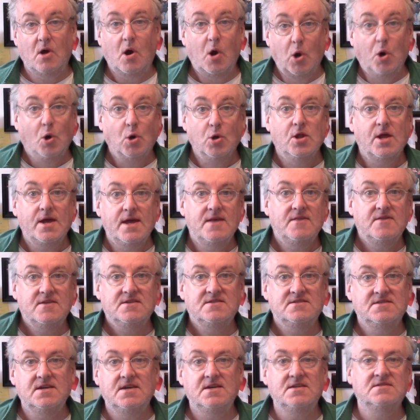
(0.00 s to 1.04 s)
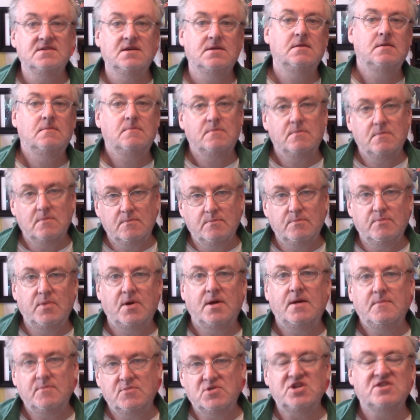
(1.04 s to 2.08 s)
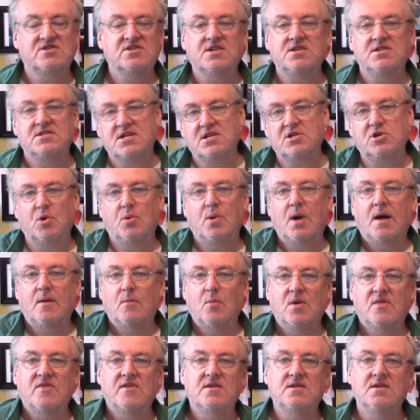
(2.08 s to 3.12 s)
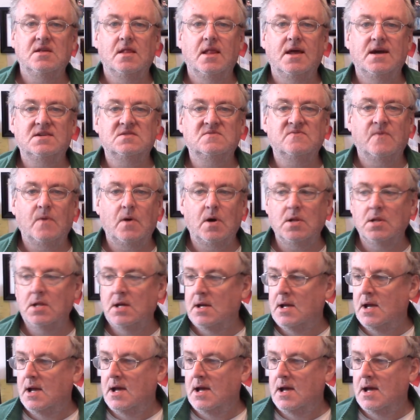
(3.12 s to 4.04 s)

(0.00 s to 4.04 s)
early in the season, but just continuing on what they did last fall.